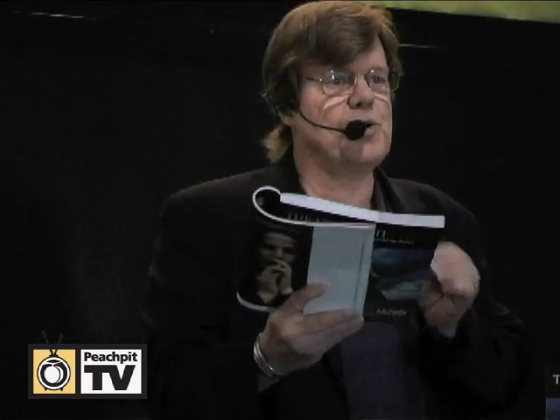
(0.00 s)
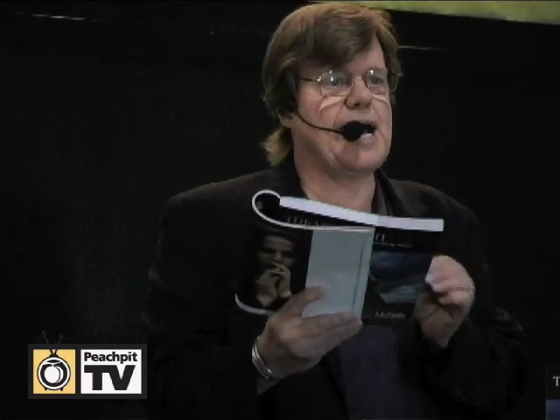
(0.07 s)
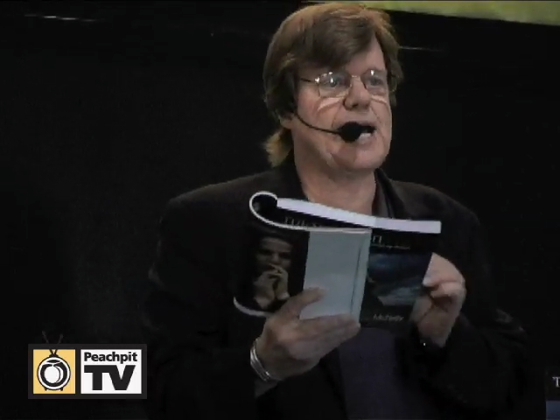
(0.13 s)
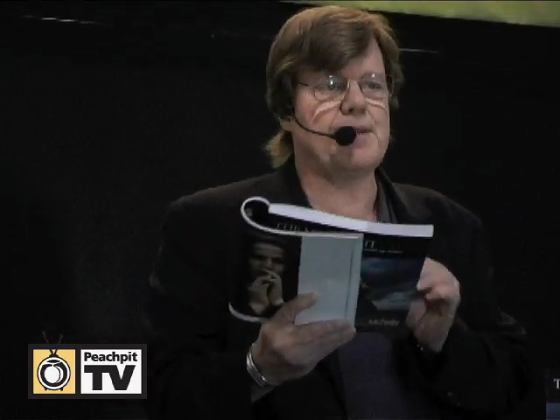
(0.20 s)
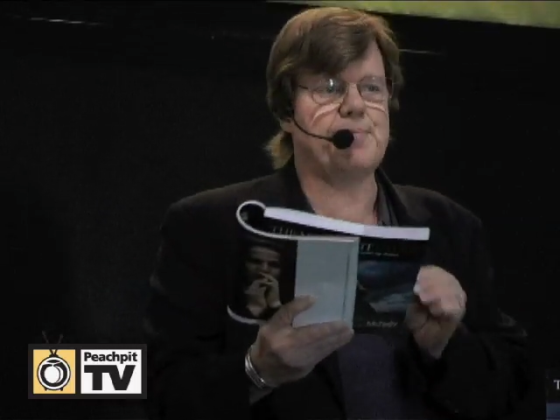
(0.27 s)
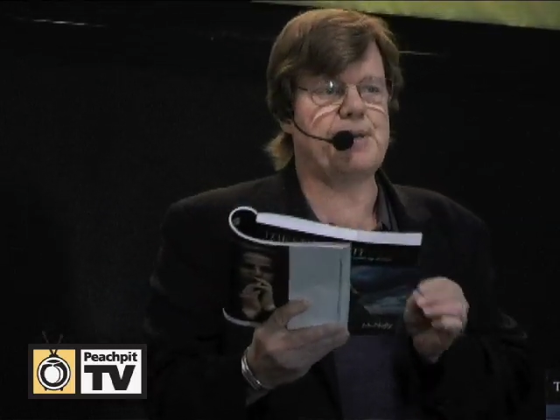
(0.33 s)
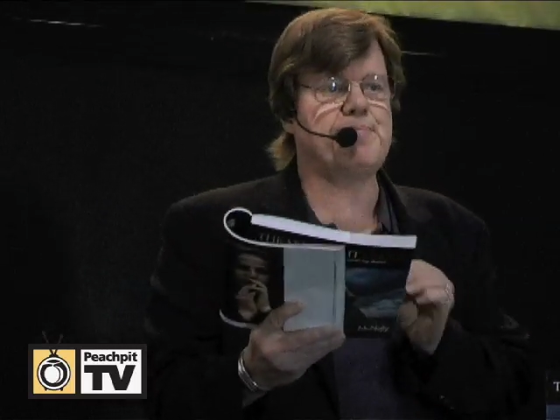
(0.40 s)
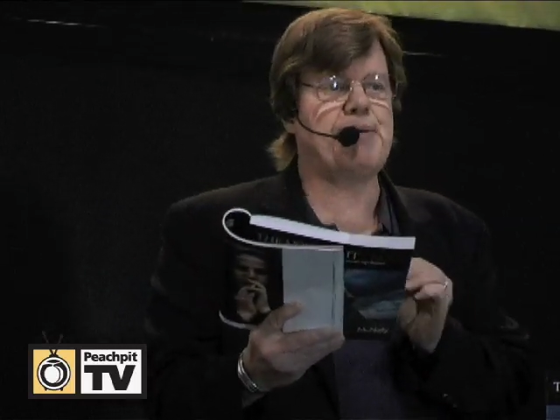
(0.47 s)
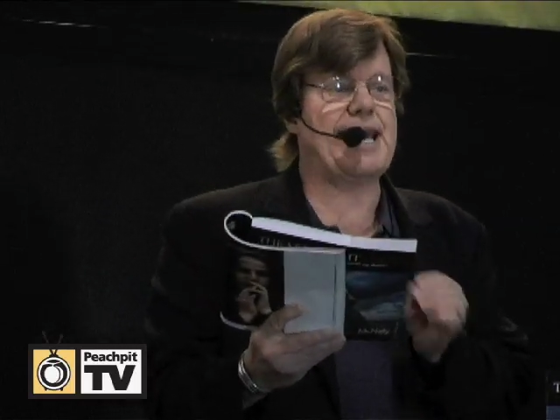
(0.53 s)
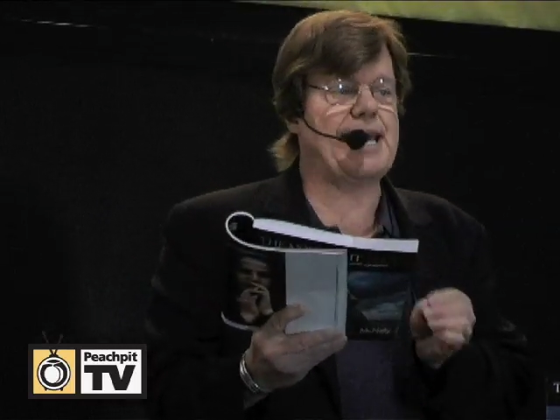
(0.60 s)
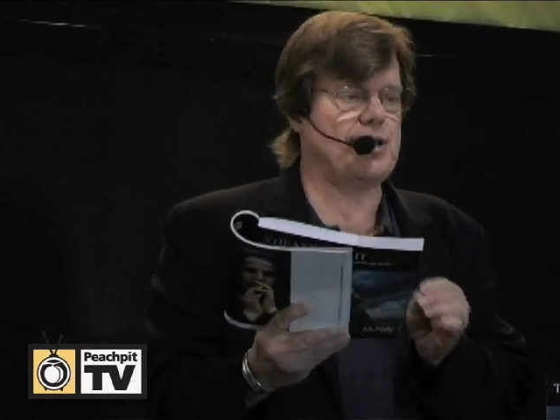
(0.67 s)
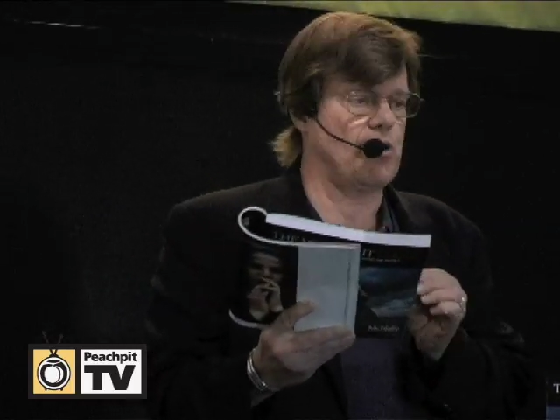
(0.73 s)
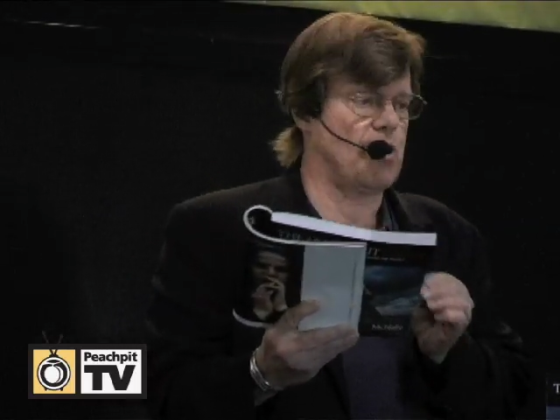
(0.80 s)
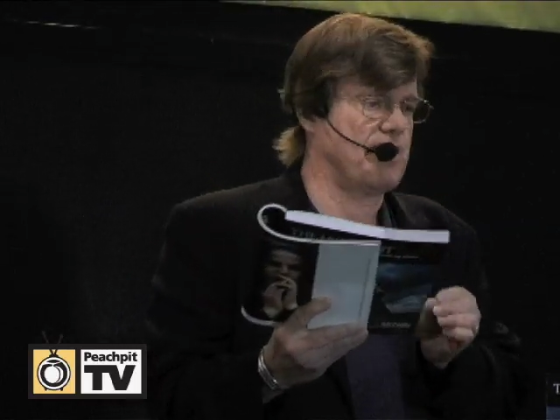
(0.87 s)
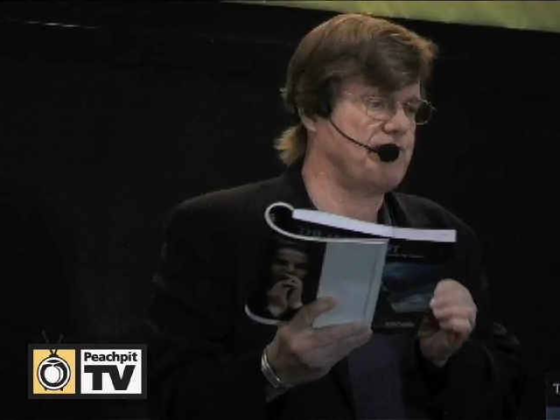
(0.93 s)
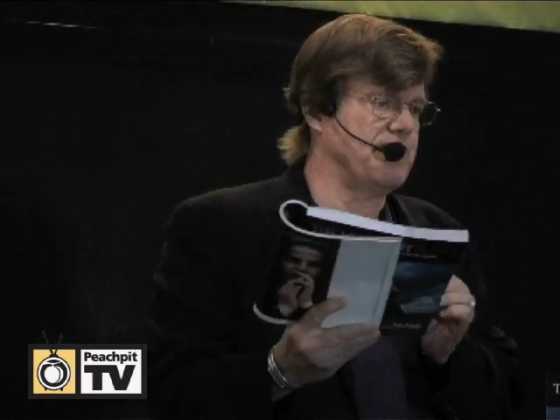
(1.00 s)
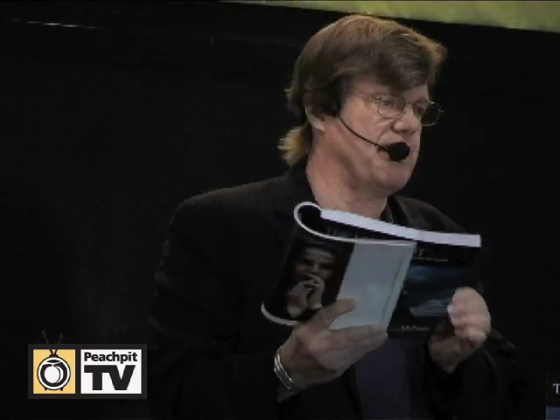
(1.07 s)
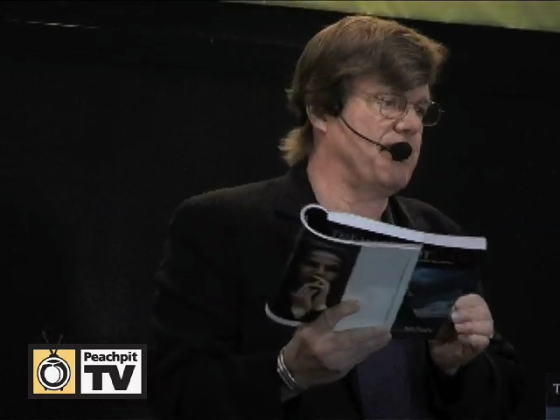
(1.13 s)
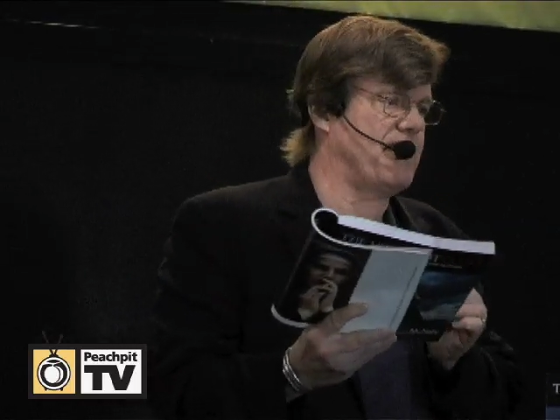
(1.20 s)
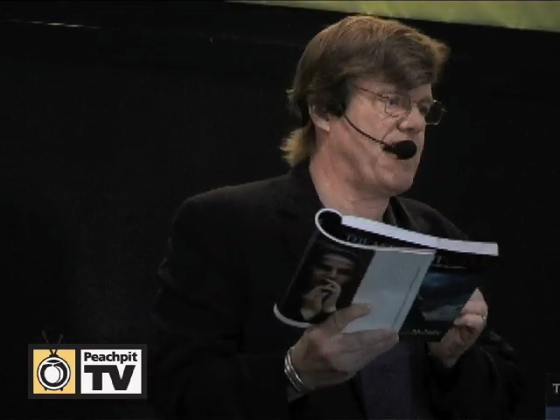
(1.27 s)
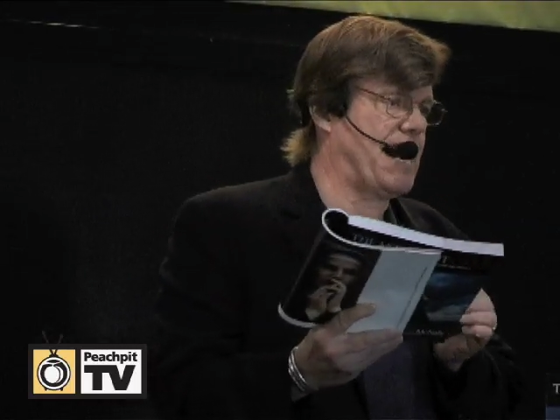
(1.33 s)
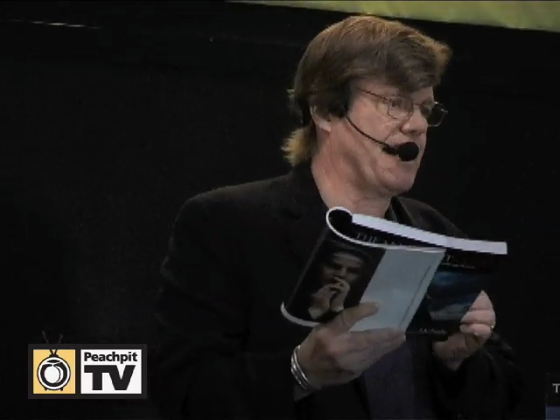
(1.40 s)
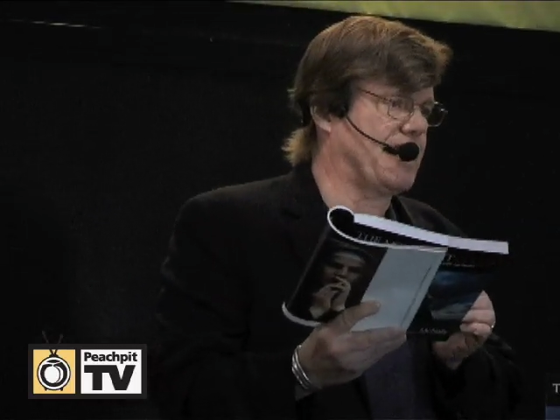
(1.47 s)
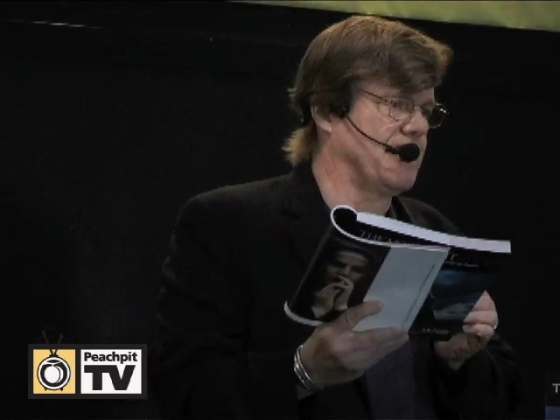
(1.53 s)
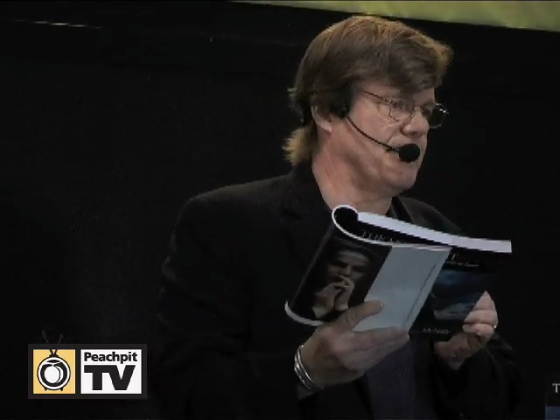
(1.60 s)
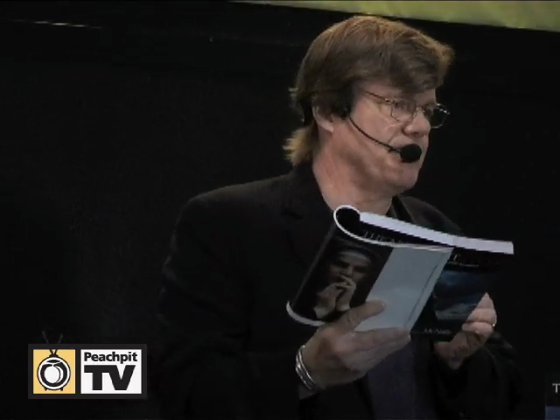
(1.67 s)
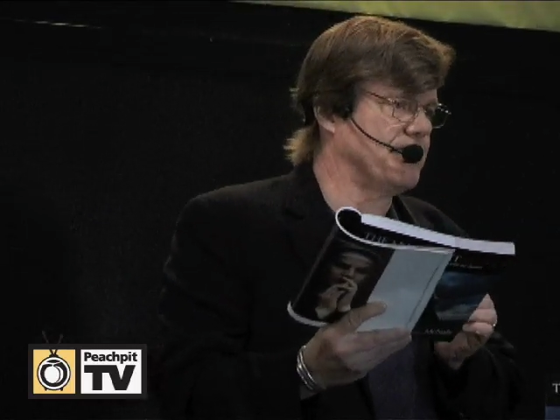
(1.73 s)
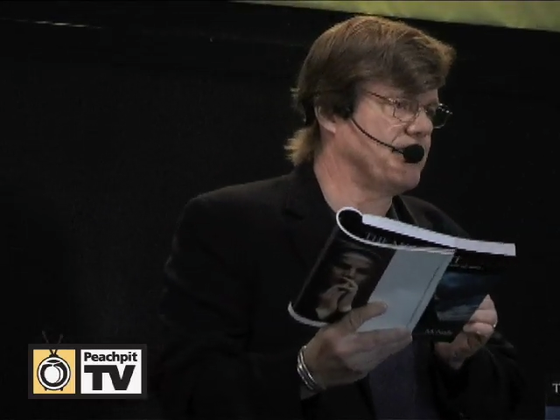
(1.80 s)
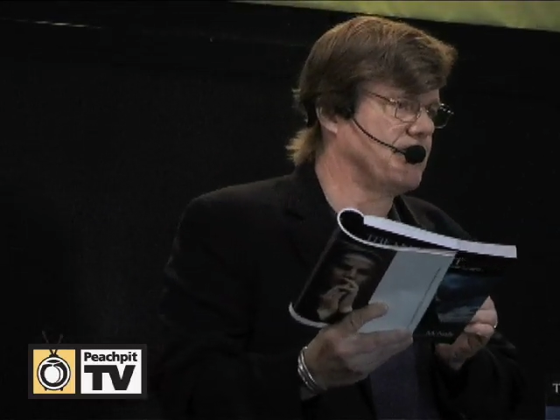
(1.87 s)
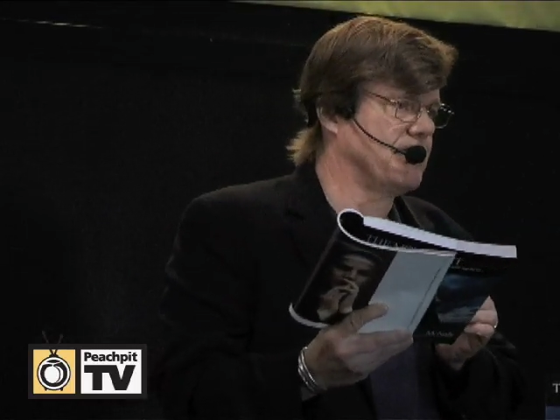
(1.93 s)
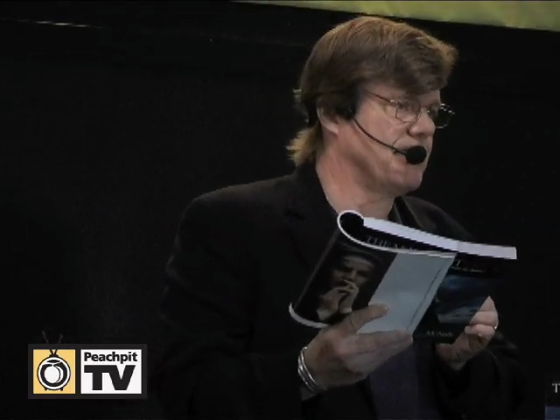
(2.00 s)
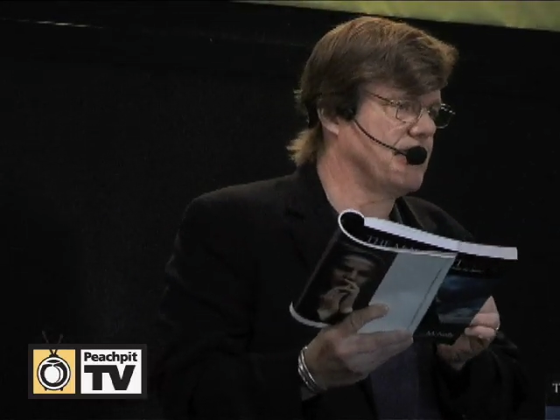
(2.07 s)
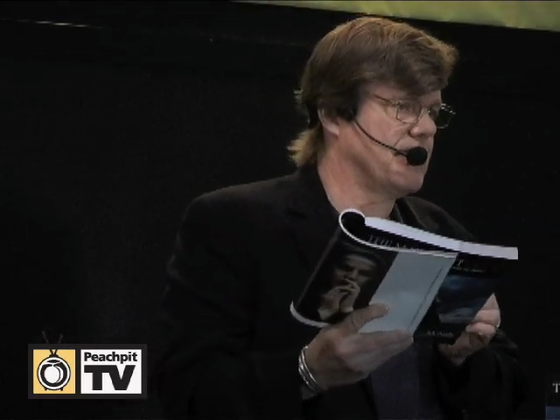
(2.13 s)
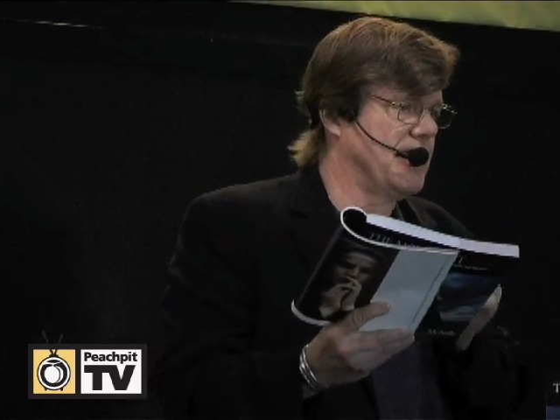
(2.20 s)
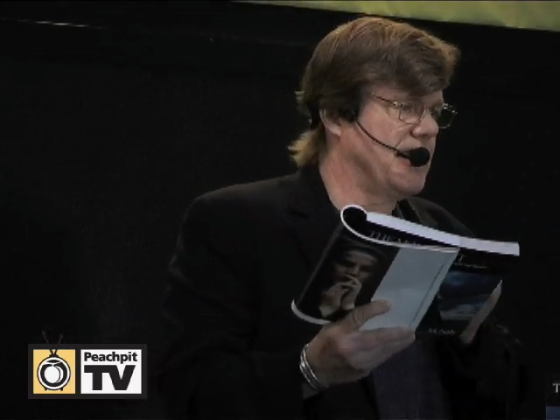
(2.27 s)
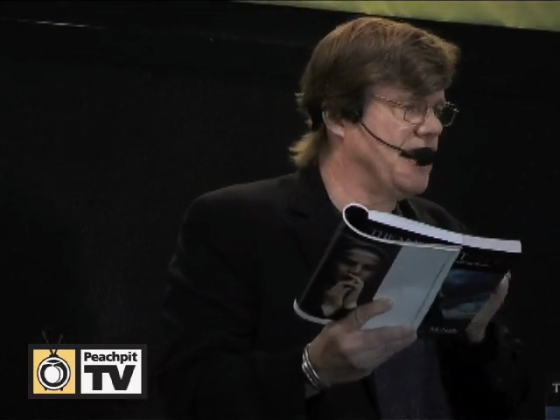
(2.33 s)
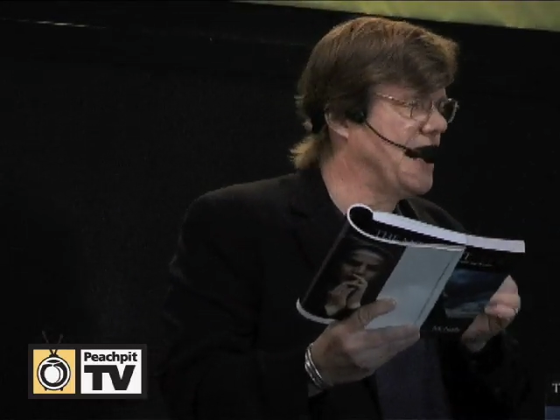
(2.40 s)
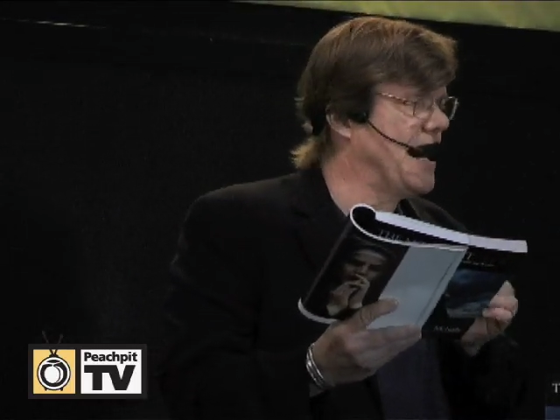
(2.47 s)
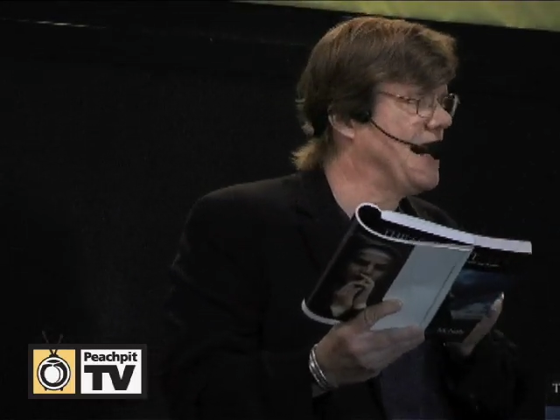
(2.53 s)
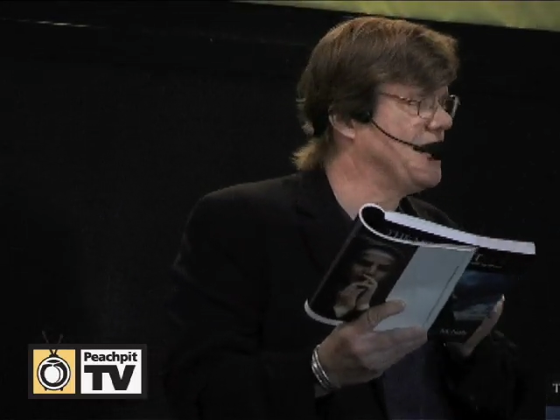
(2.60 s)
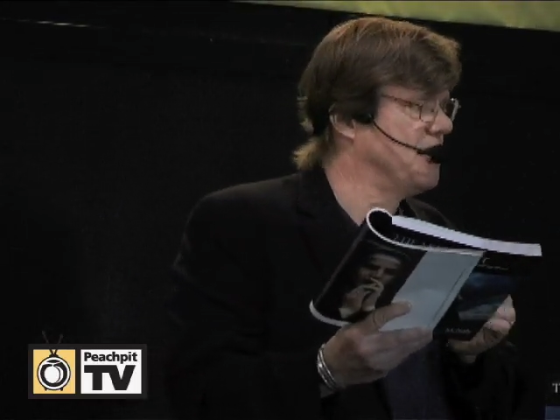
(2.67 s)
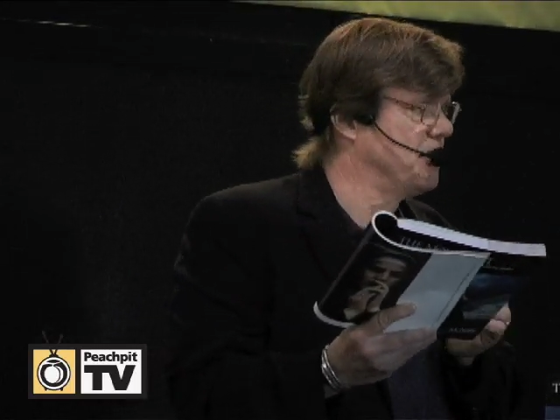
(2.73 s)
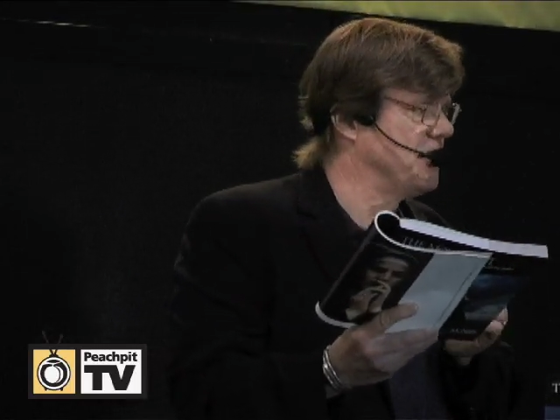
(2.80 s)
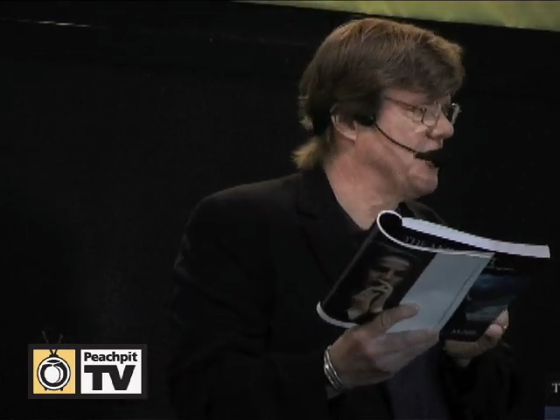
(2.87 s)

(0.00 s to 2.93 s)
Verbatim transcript: had to be paid off in the Vatican. He had the